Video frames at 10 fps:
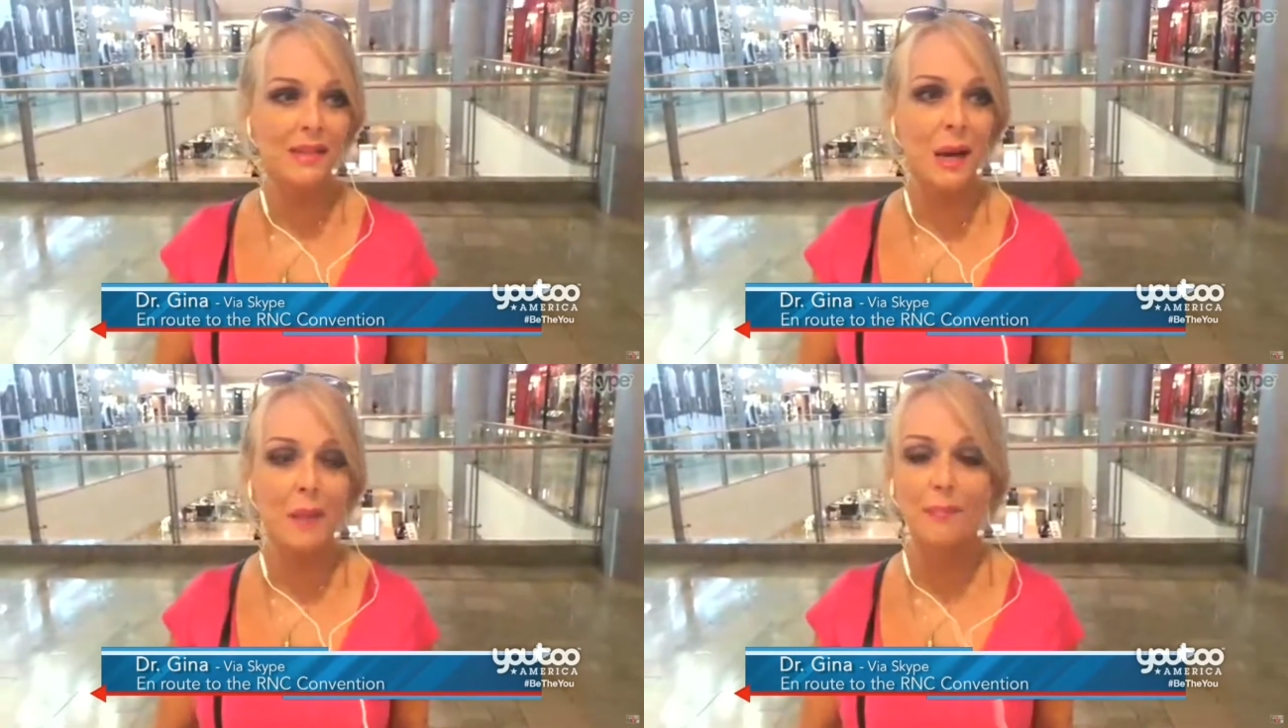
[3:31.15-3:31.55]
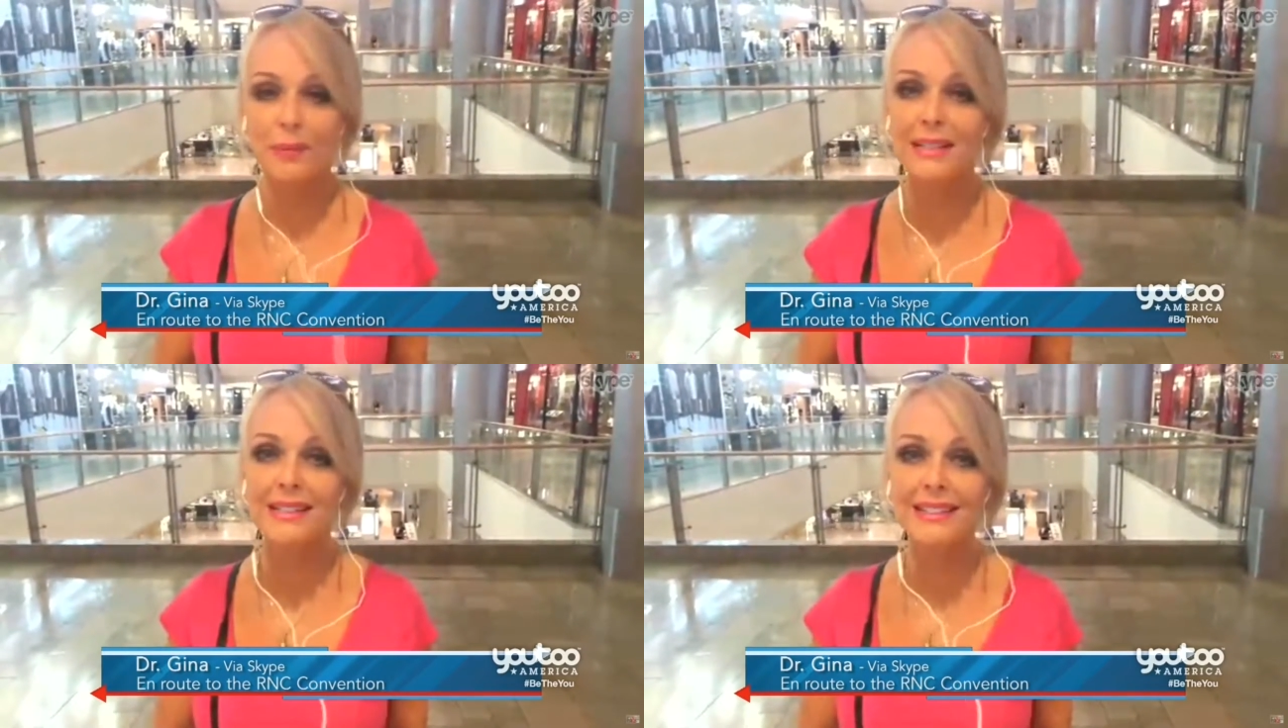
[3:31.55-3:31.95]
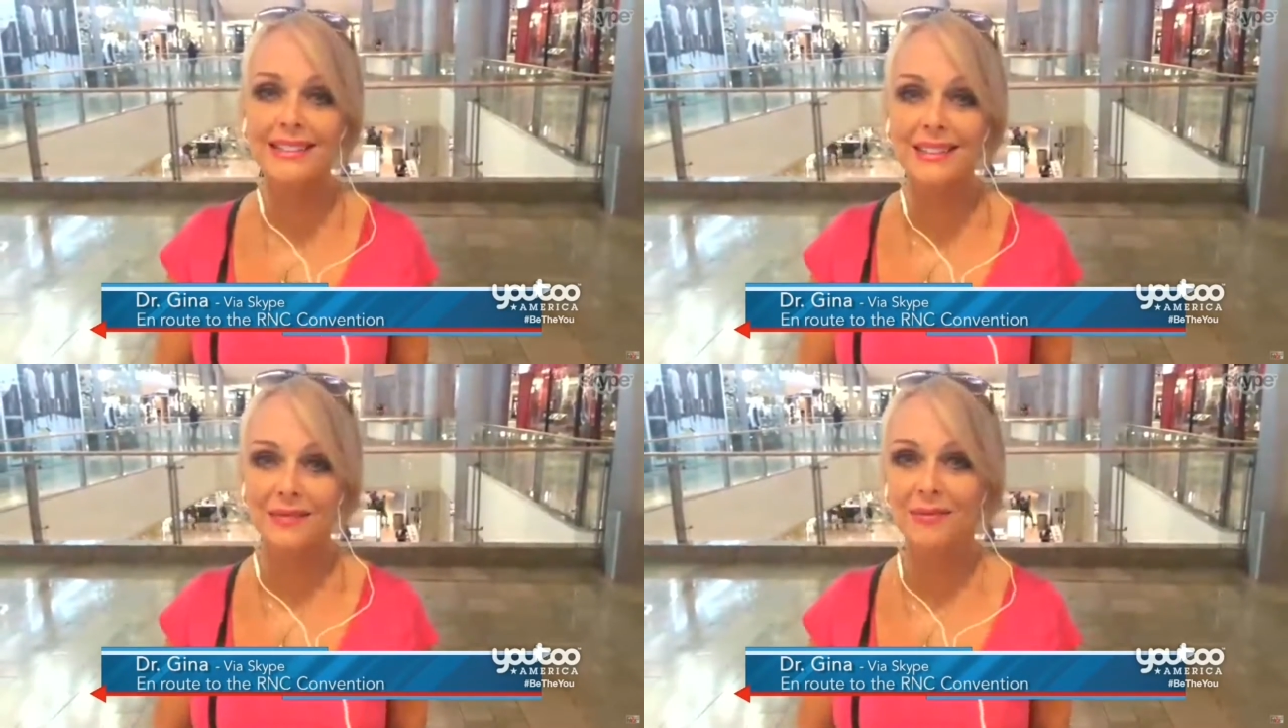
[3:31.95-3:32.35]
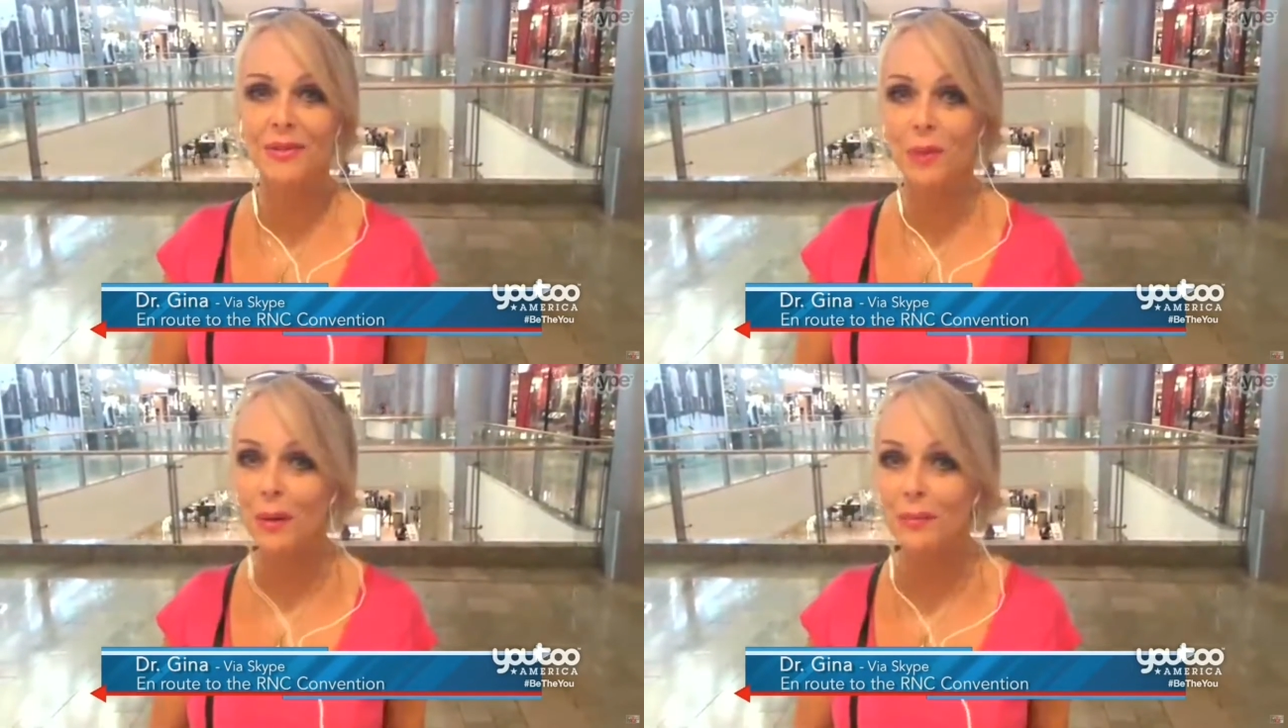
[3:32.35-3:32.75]
But President
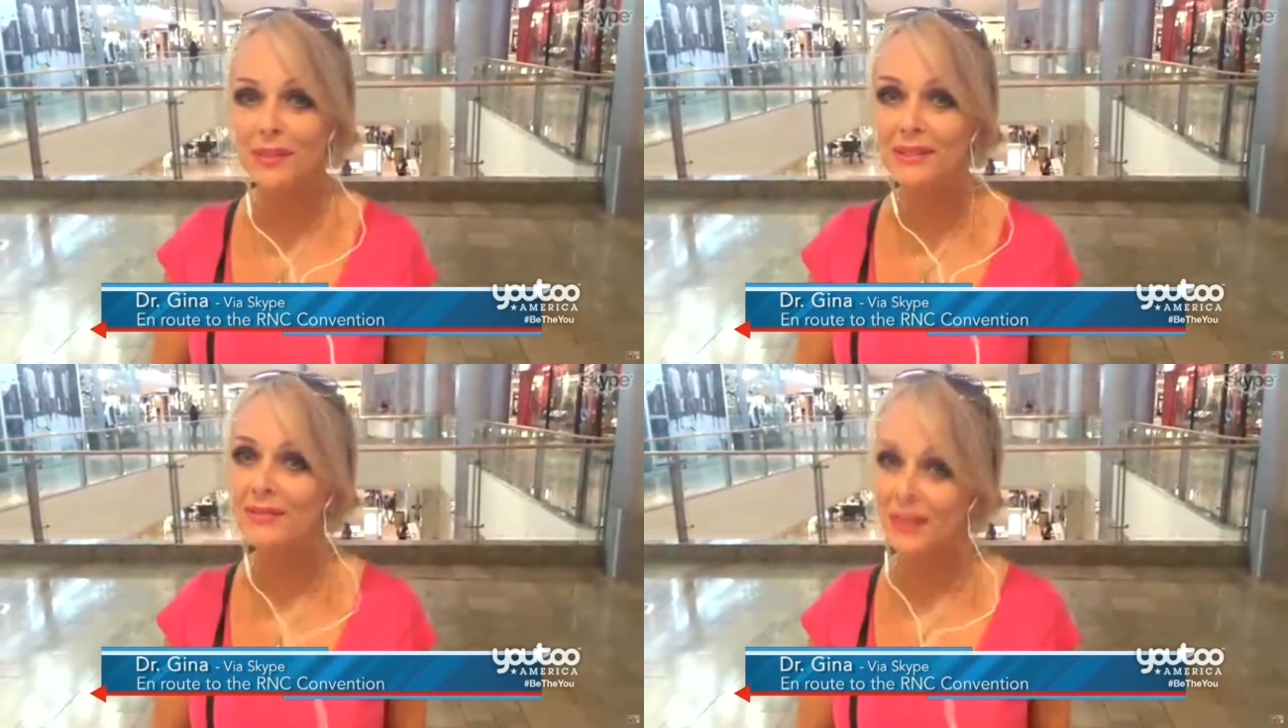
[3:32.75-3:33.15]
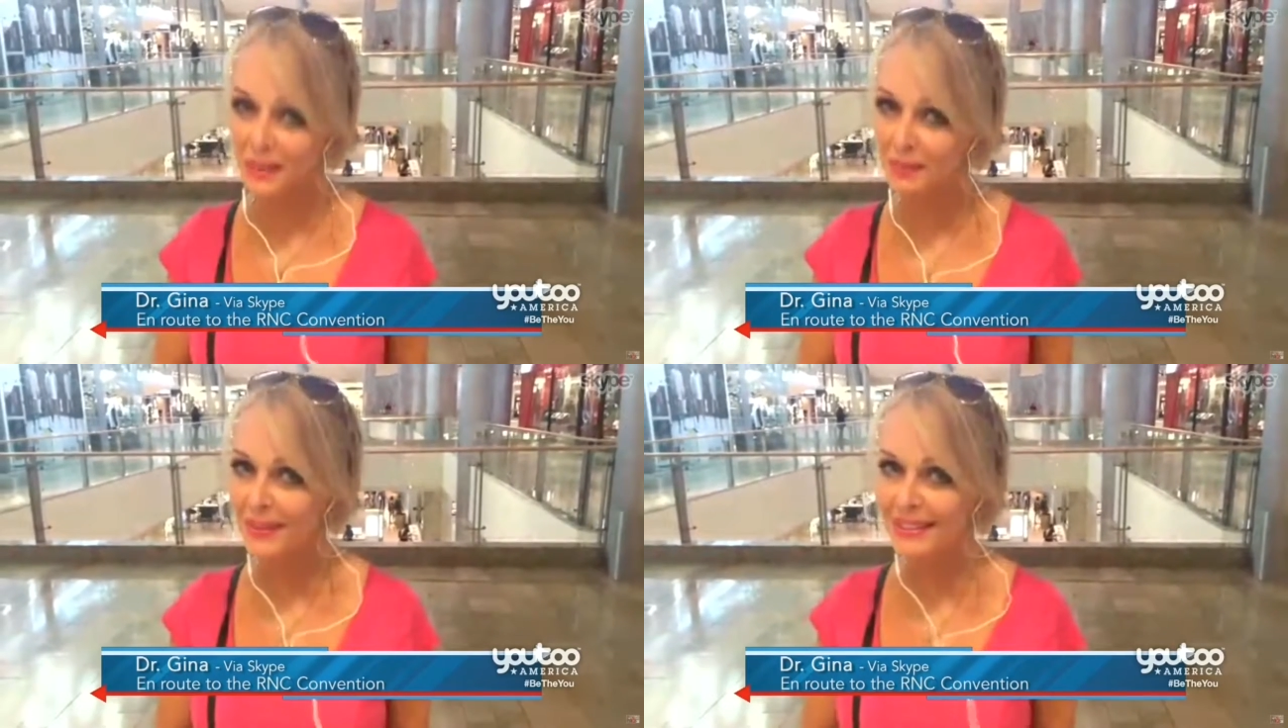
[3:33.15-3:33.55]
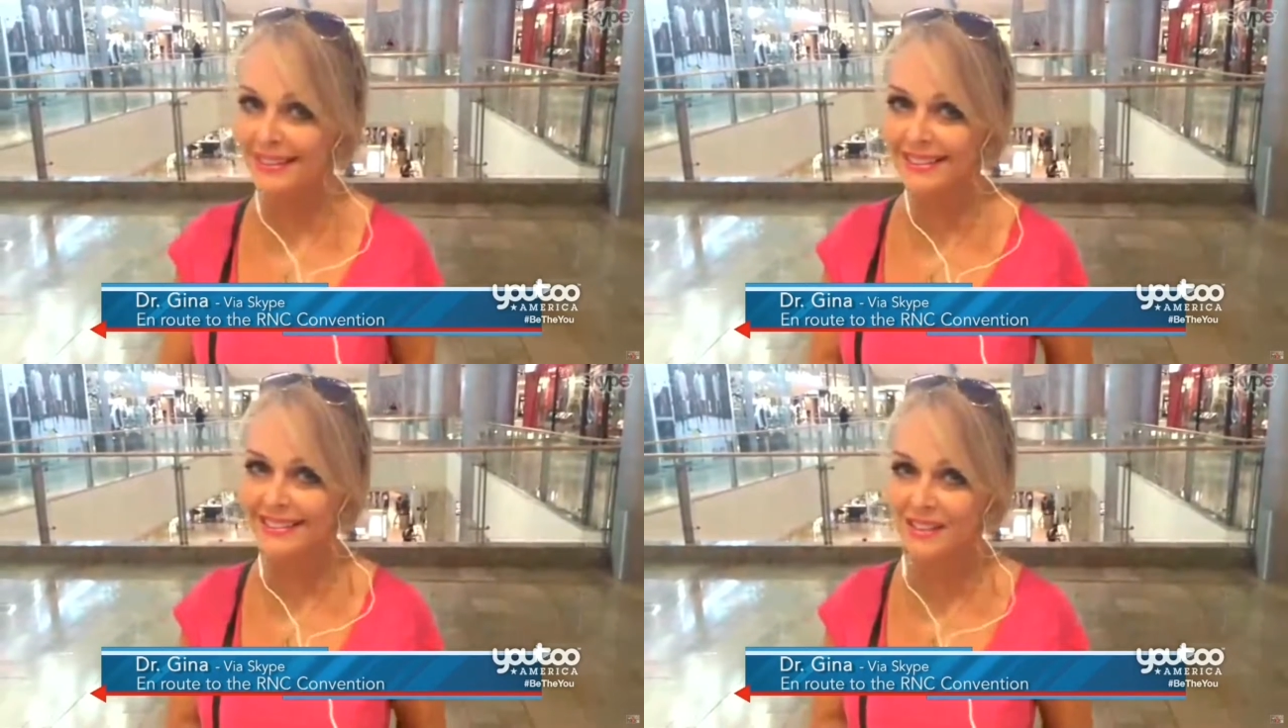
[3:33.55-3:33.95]
Trump's vice president.